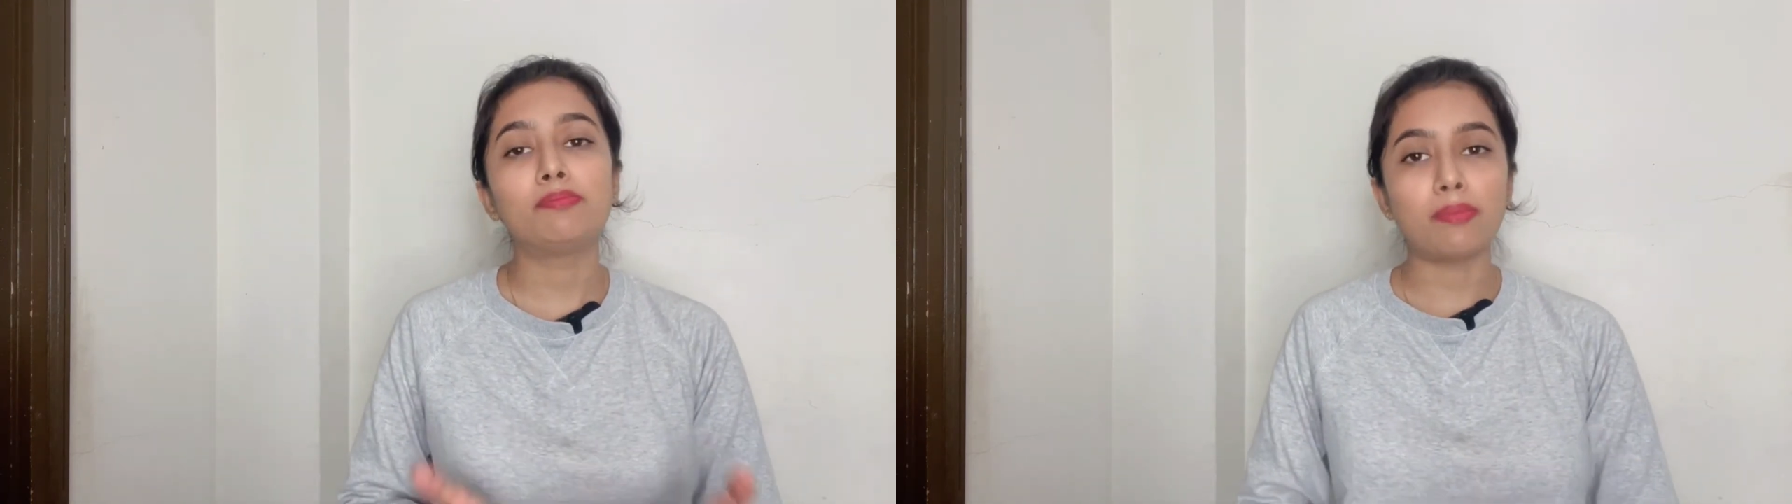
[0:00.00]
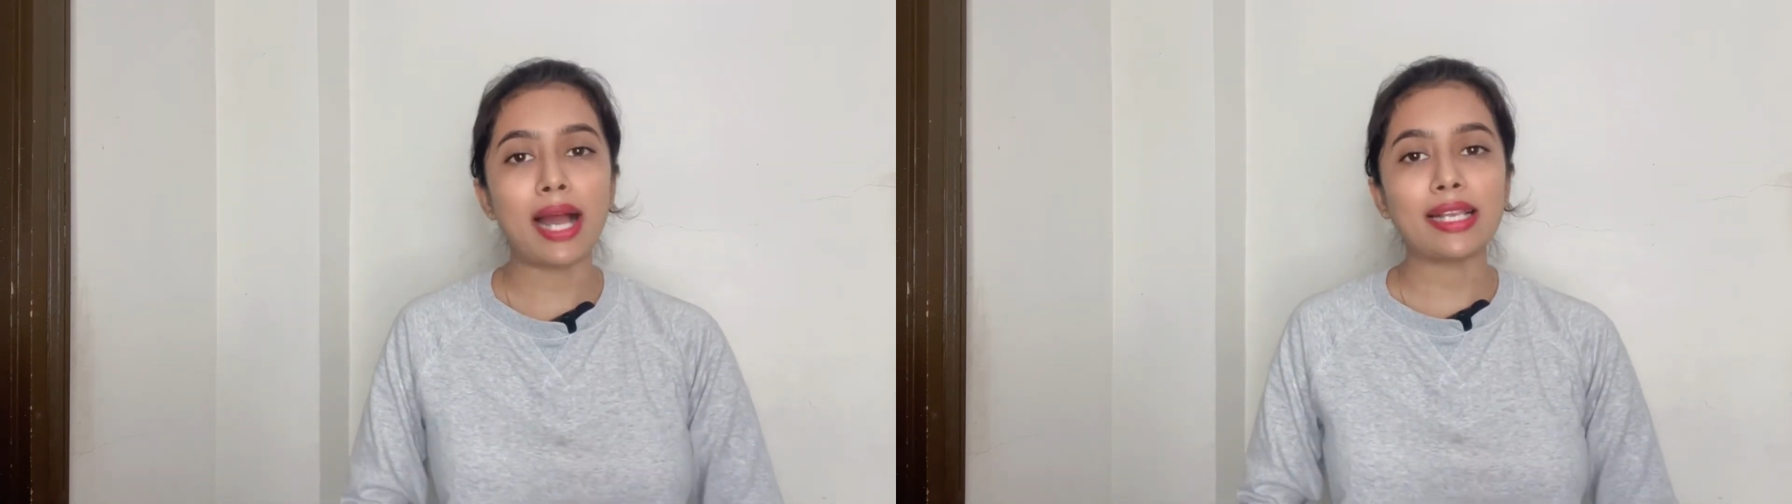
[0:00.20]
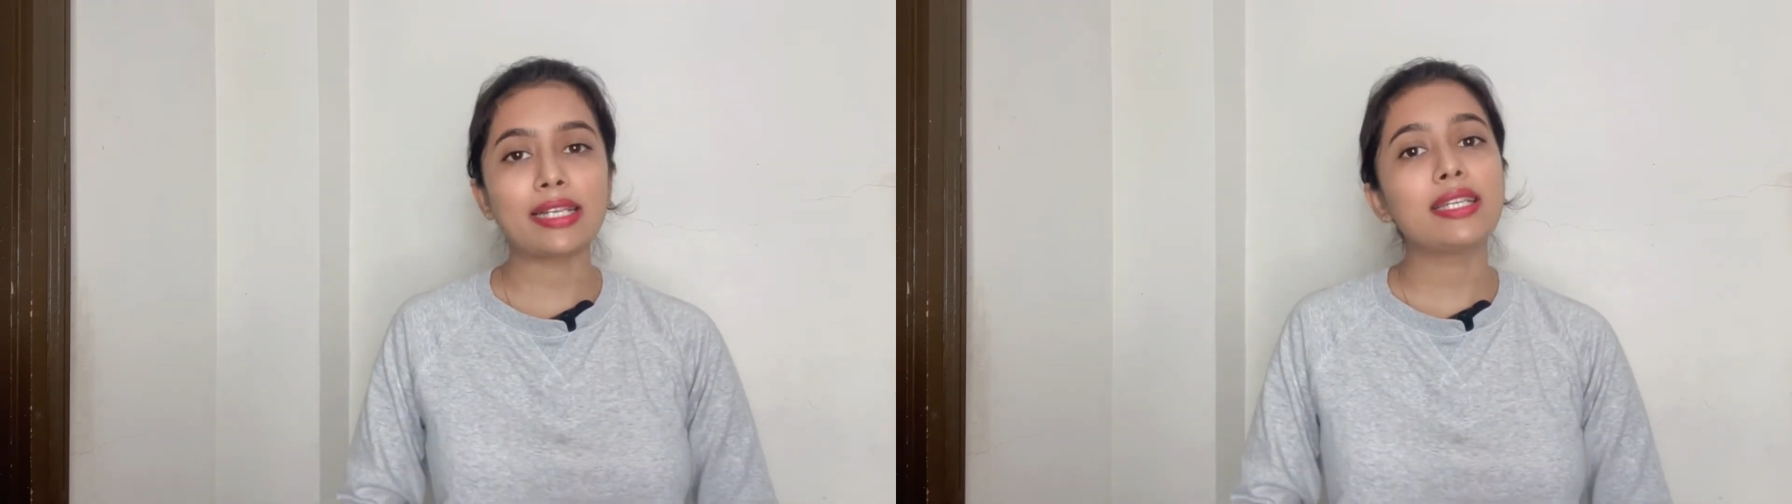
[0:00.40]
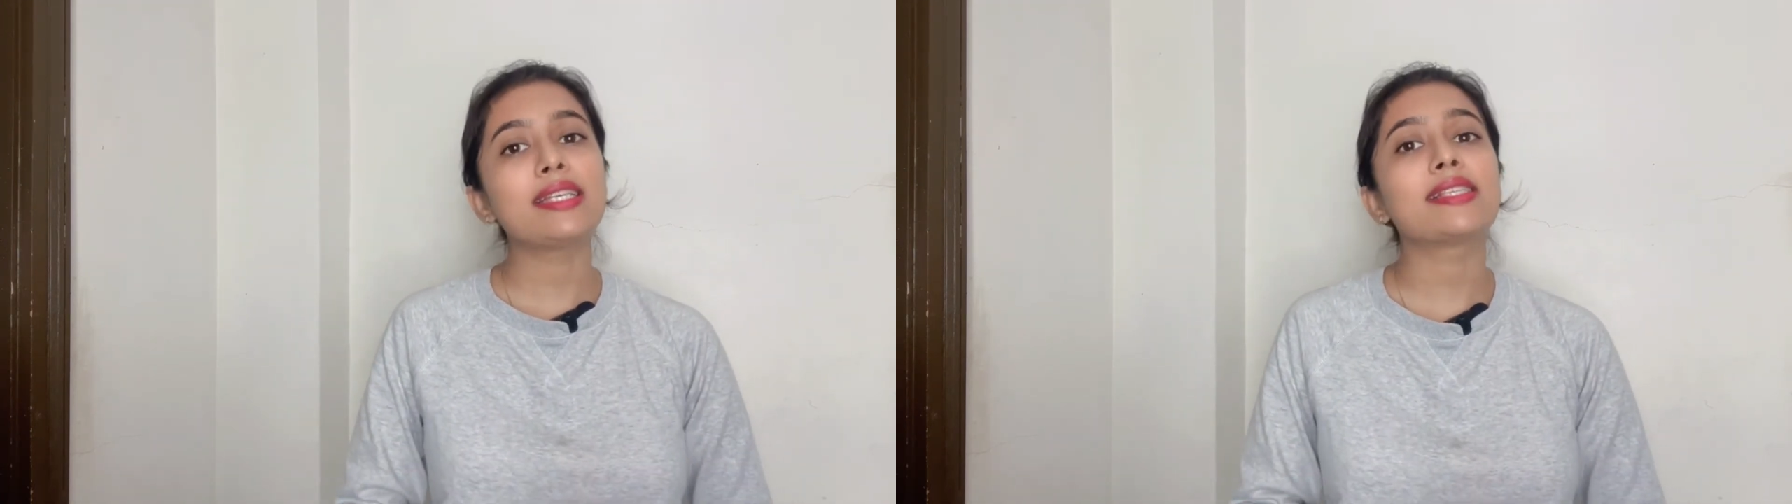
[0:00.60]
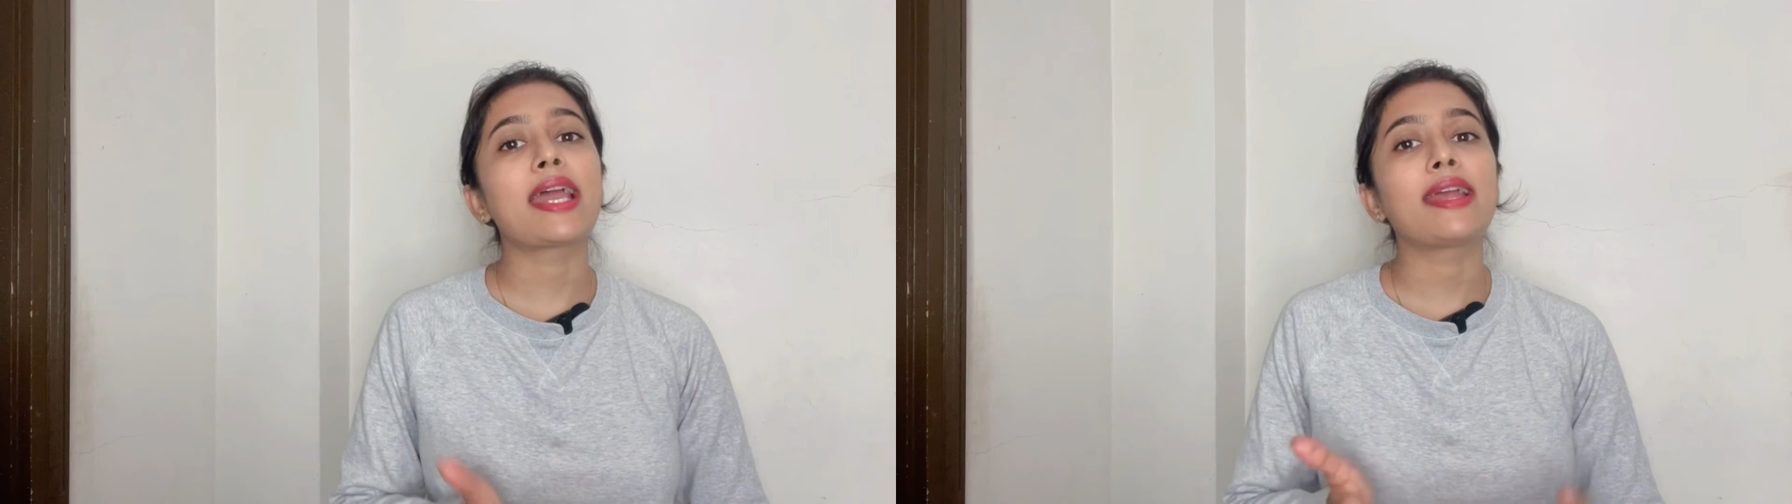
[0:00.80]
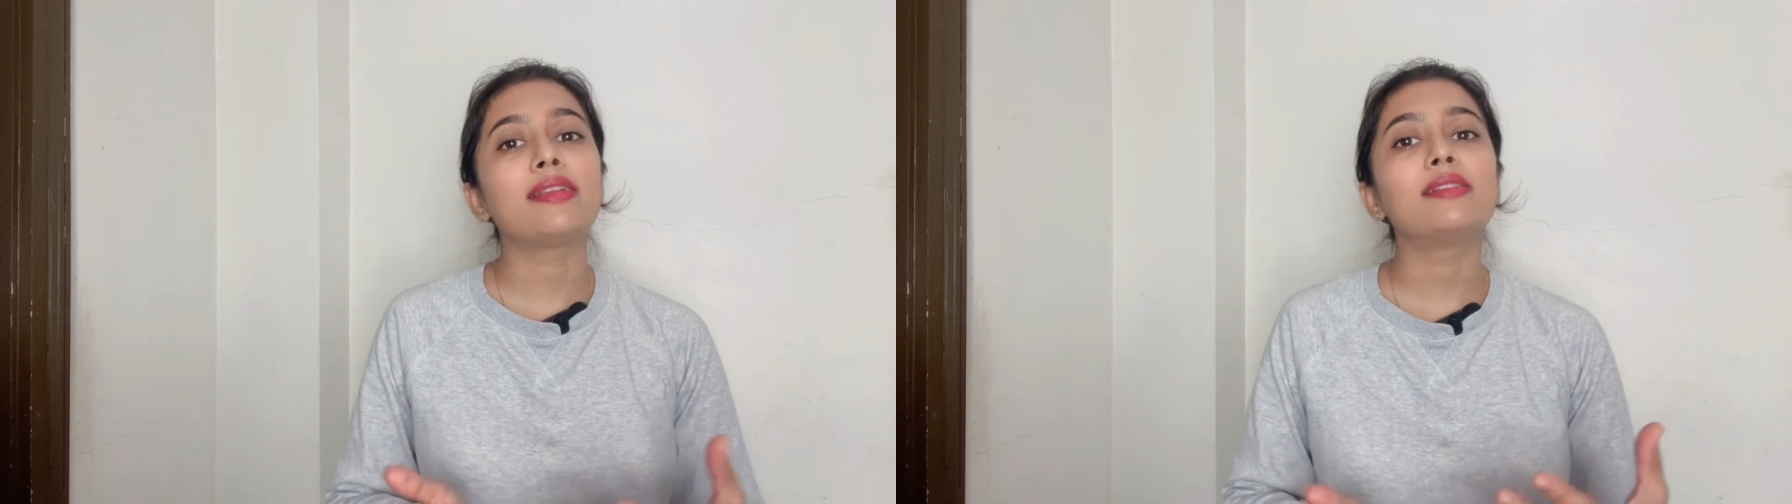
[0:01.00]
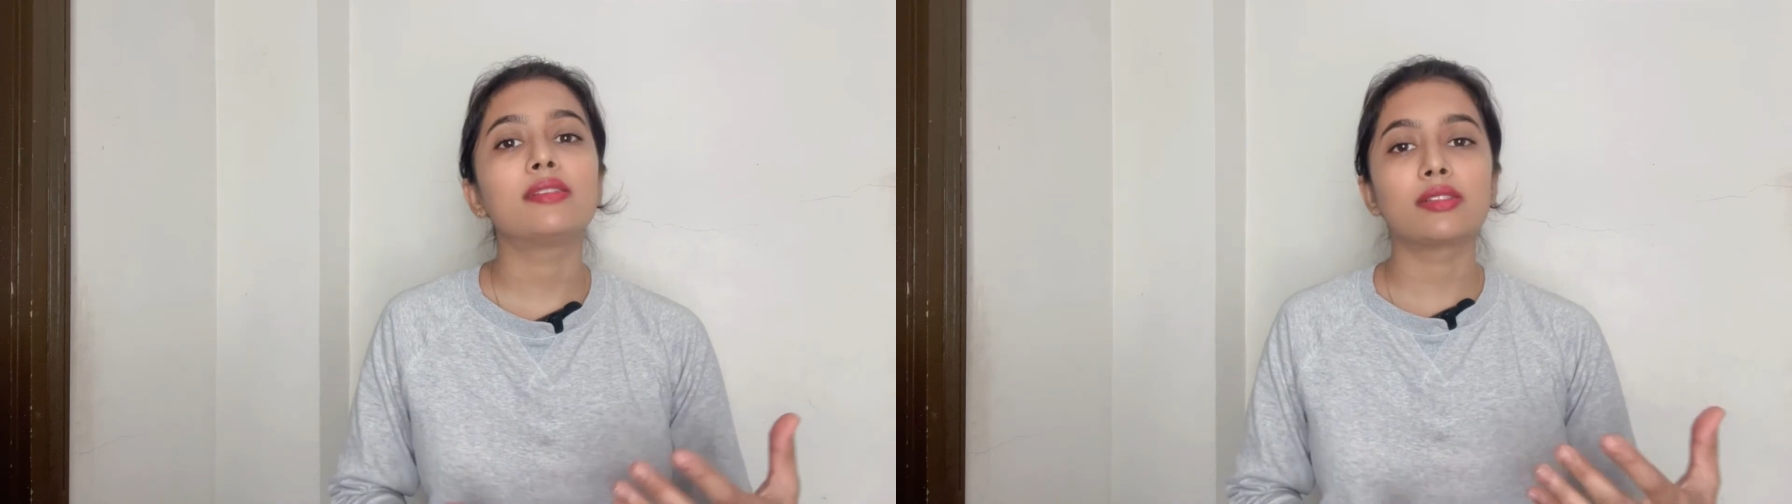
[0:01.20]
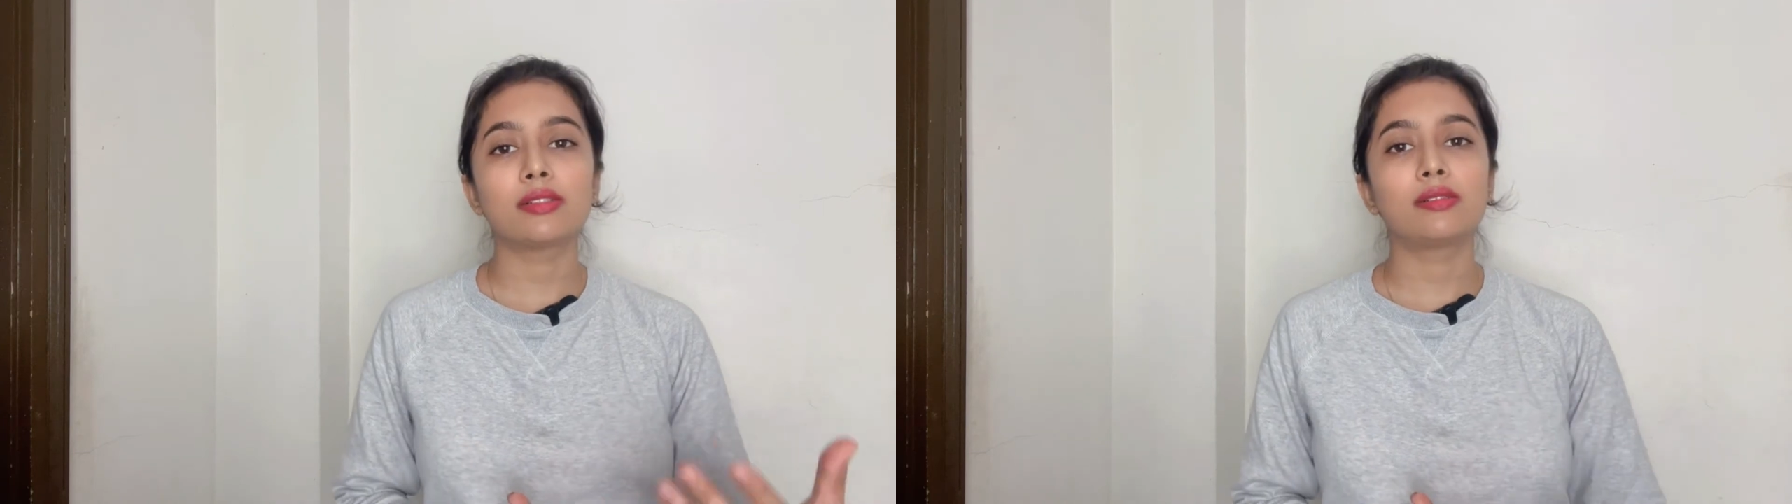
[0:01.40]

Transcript: balconies and